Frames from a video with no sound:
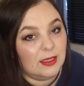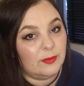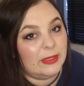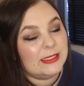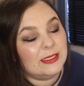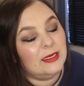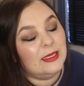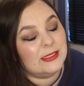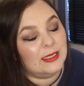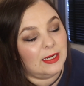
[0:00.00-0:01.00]
Basically
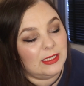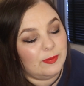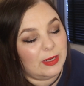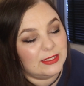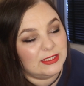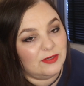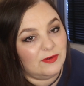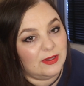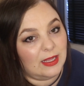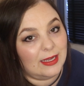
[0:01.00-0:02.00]
it's an
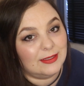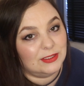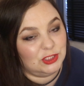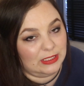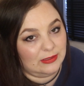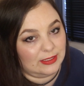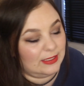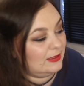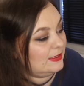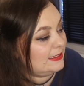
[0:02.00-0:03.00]
antibacterial hand gel,
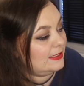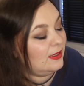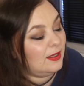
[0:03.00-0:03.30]
guys.